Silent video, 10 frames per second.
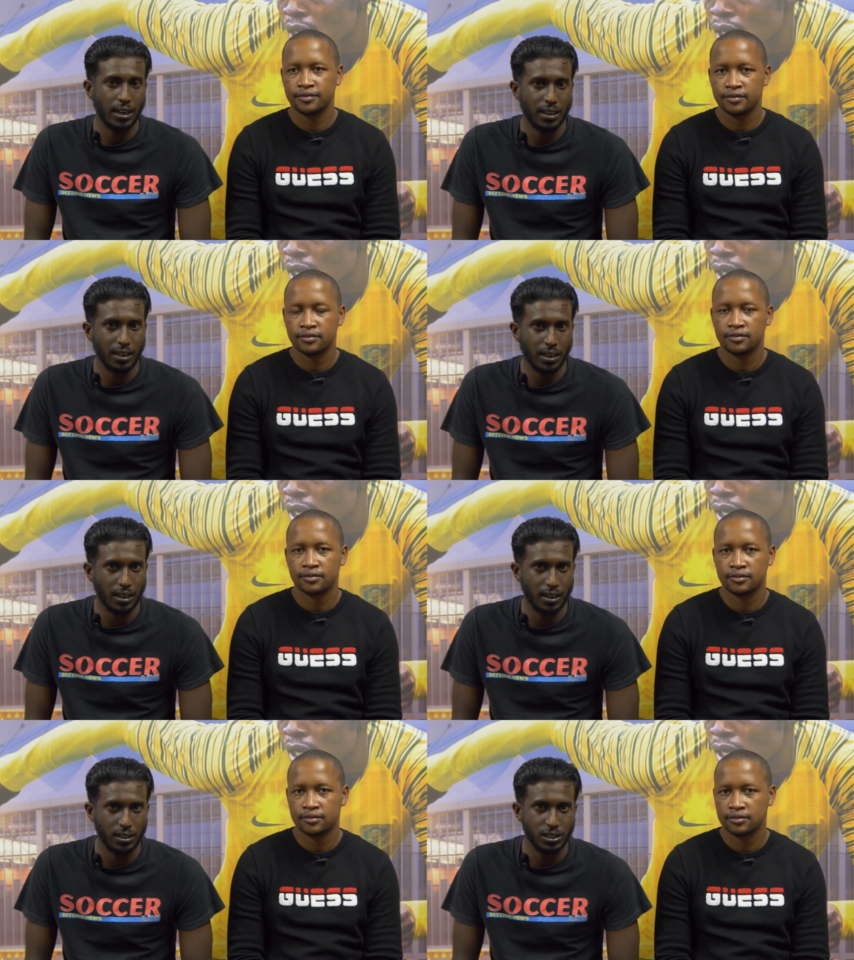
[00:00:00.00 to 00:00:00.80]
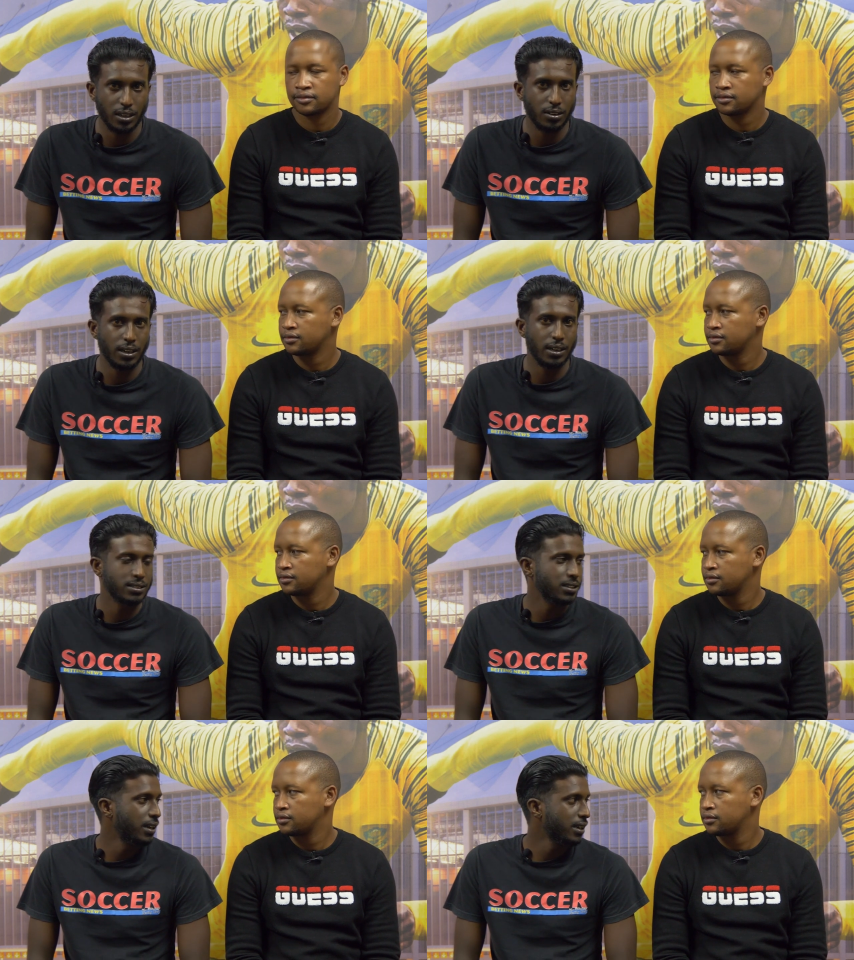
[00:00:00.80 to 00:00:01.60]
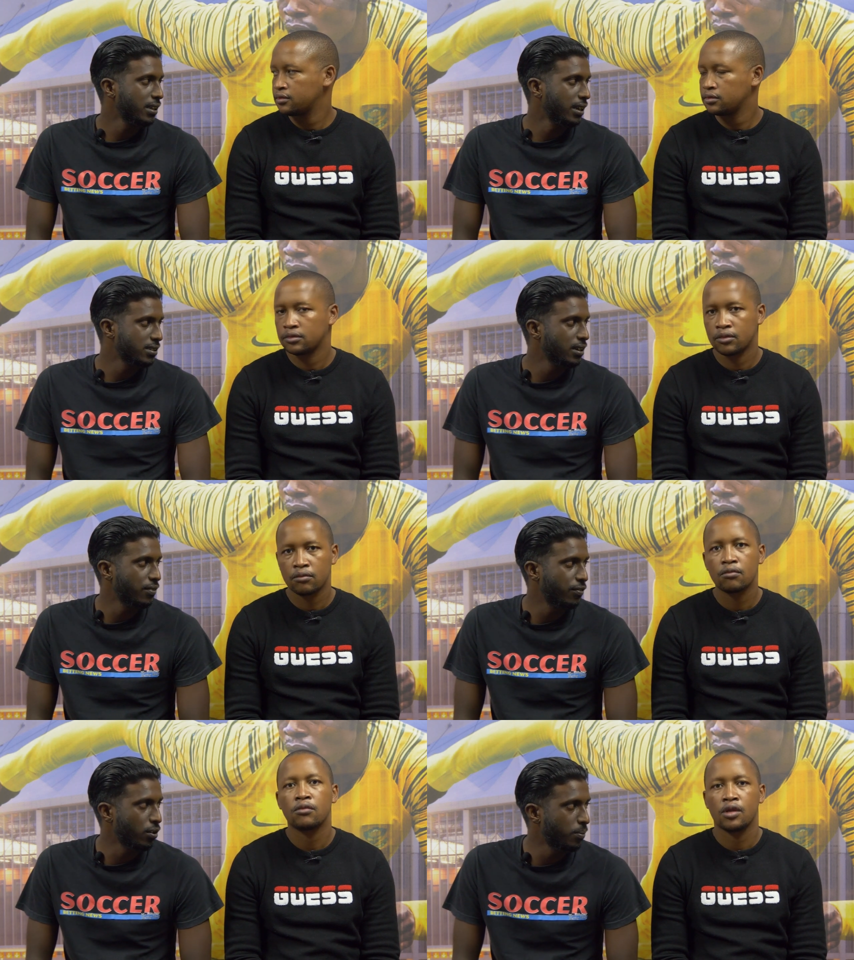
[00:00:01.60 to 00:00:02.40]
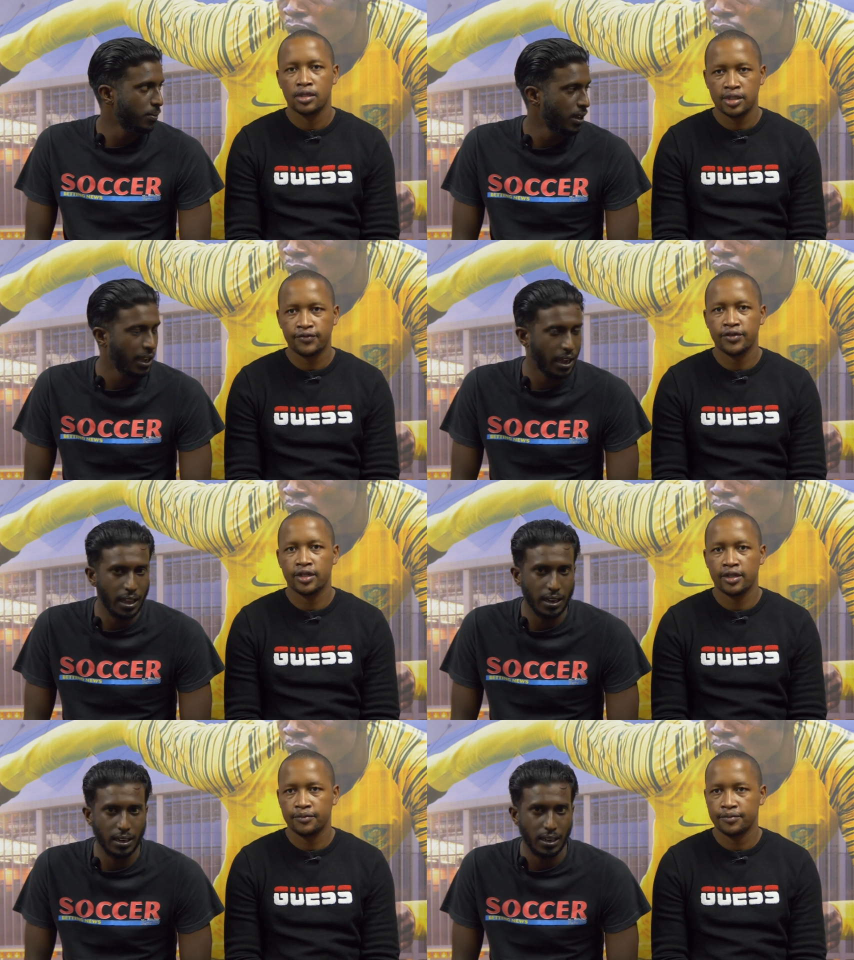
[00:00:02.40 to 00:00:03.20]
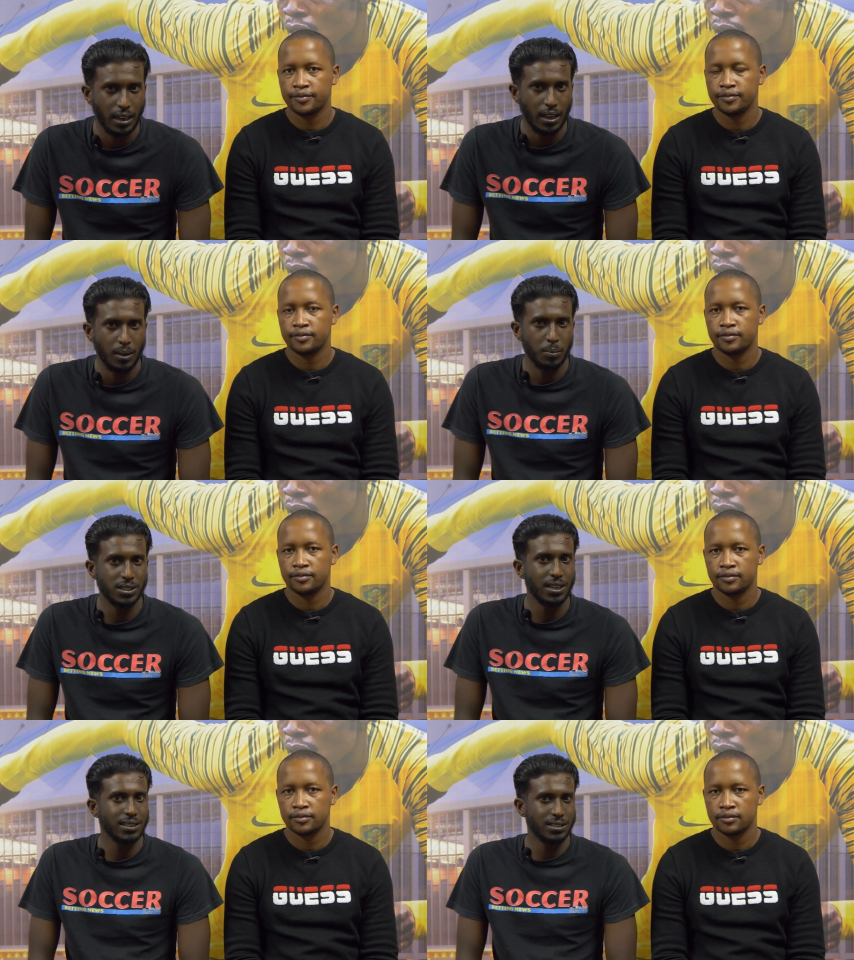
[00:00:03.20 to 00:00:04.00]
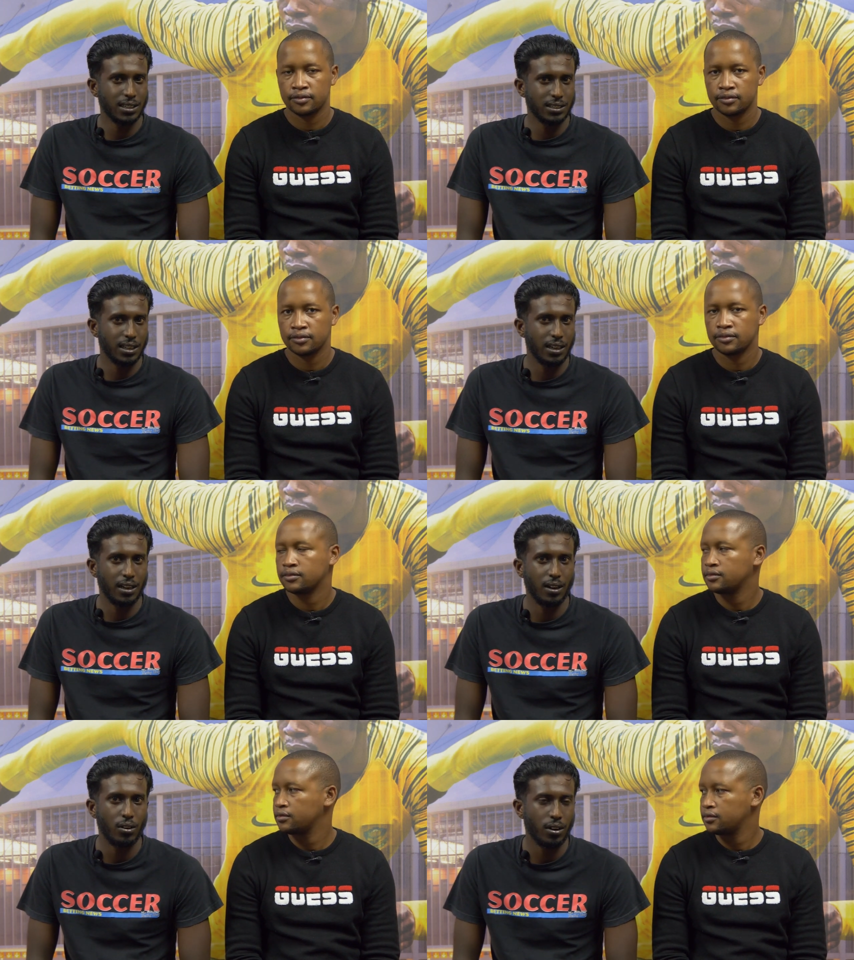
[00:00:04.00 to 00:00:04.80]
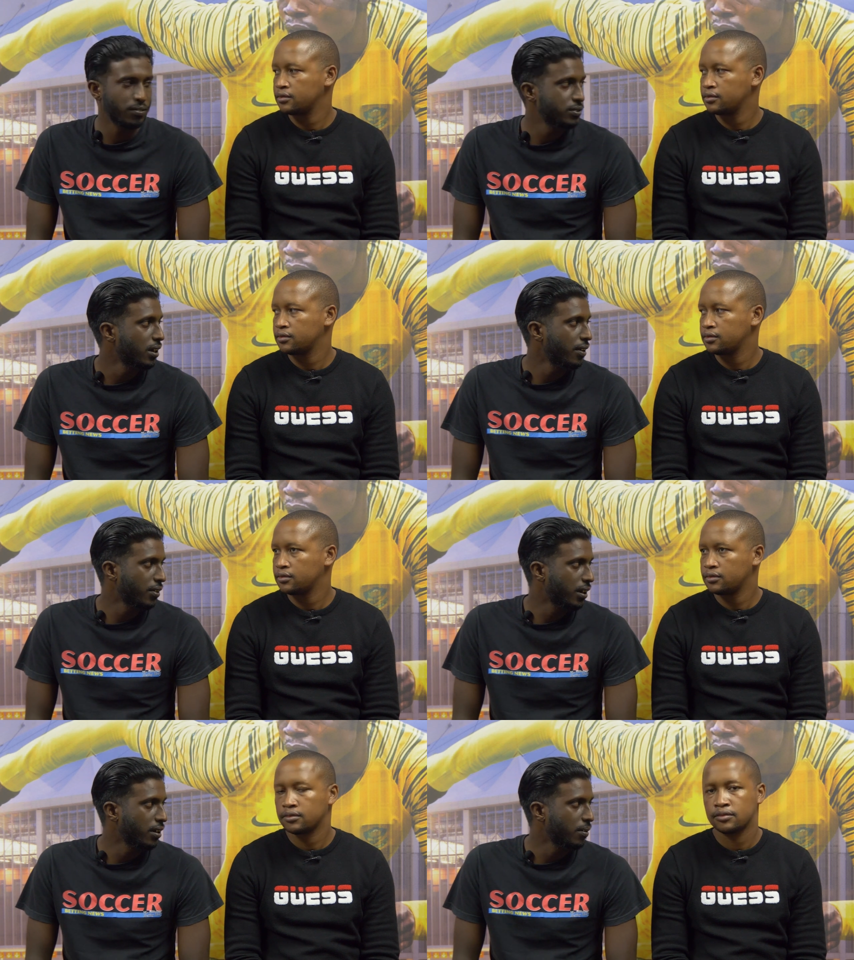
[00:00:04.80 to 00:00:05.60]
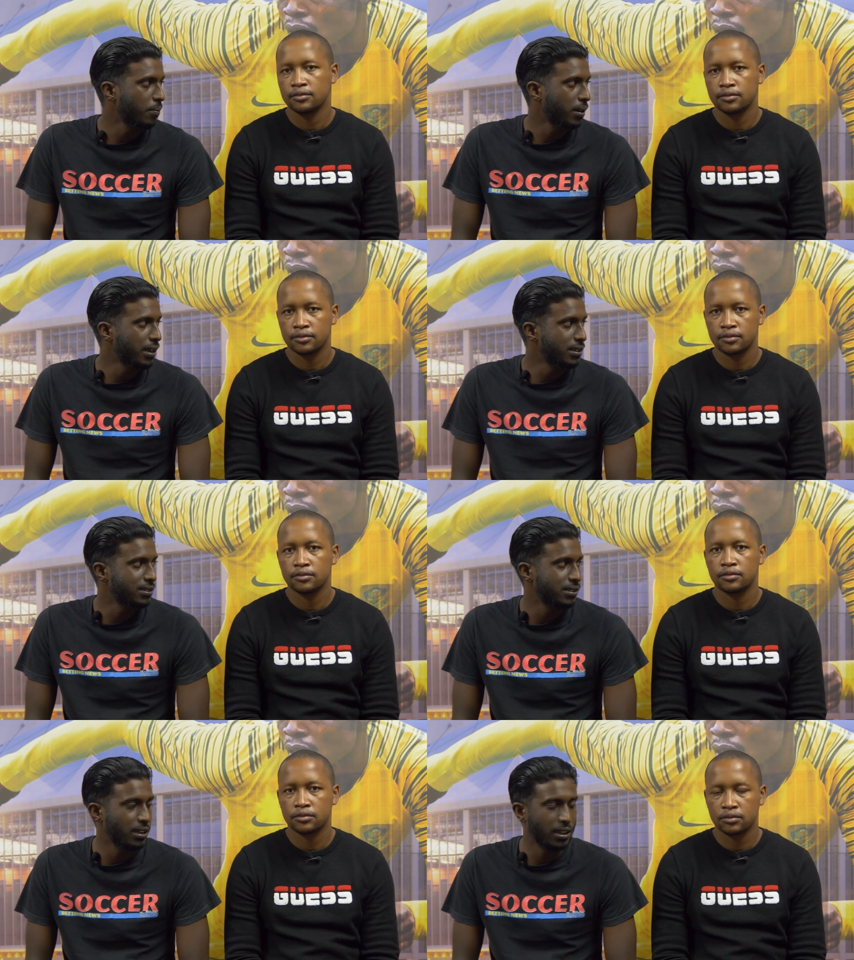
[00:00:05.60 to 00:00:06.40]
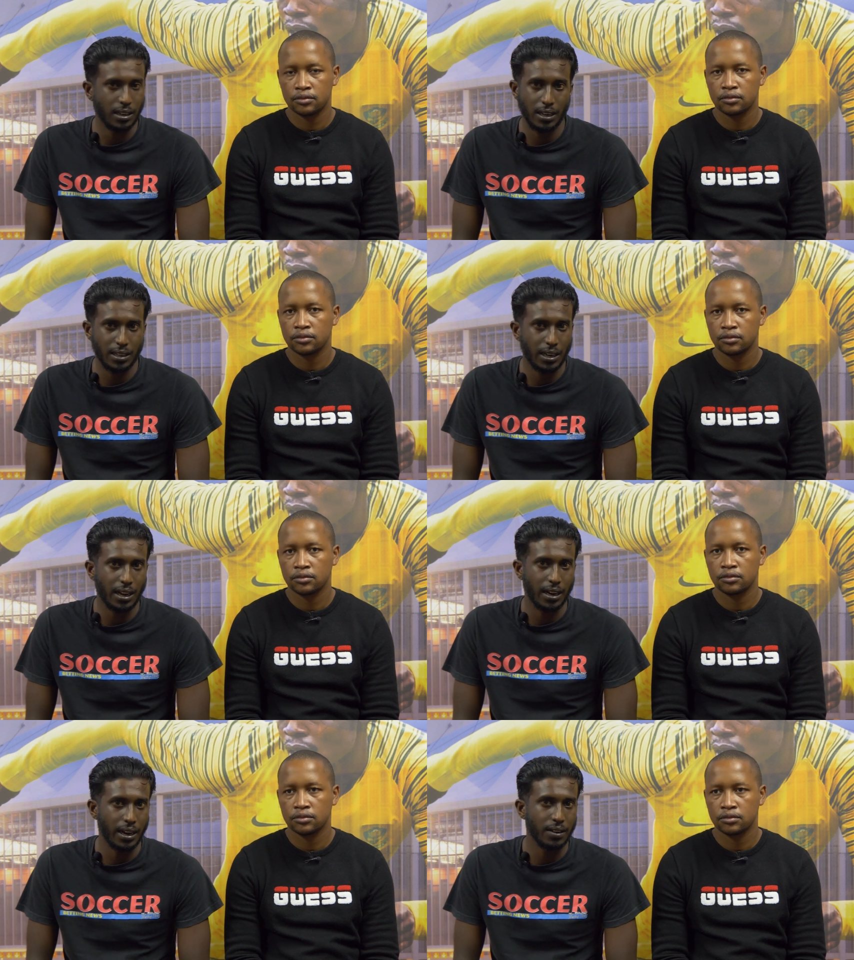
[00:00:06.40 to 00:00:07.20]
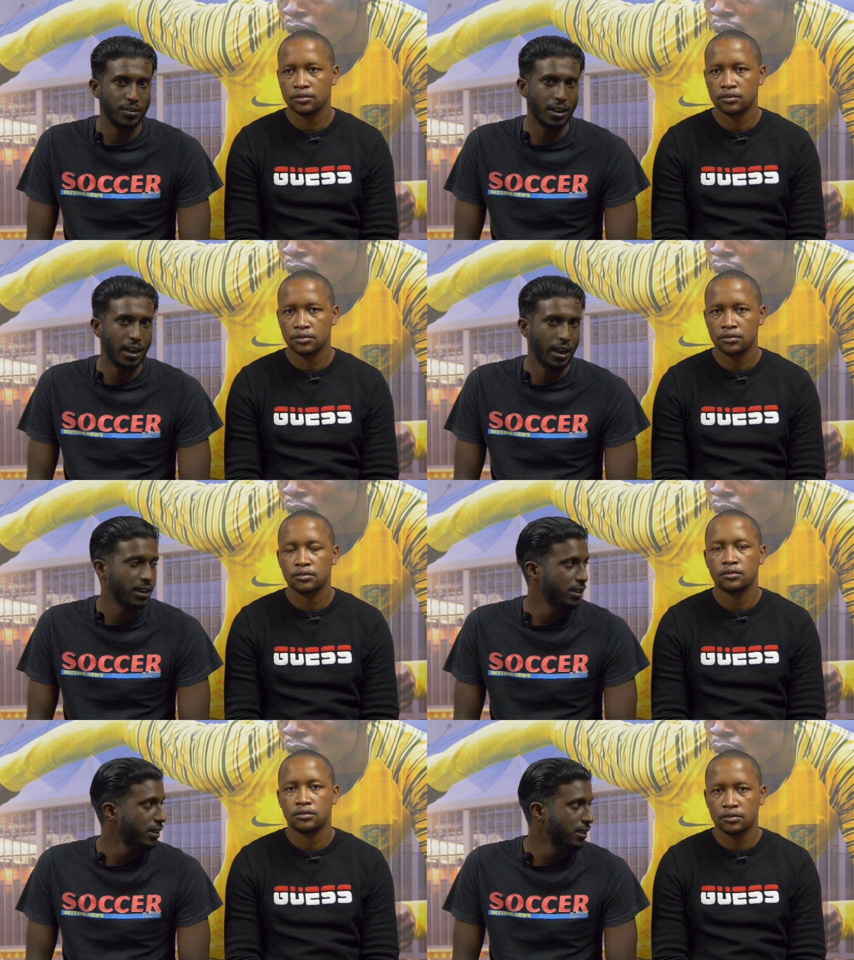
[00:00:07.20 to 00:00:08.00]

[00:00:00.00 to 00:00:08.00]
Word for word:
Speaker 1: mm. I think uh, Shalulile is in excellent form and Besides that, there are a lot of South African players there that I rate very highly.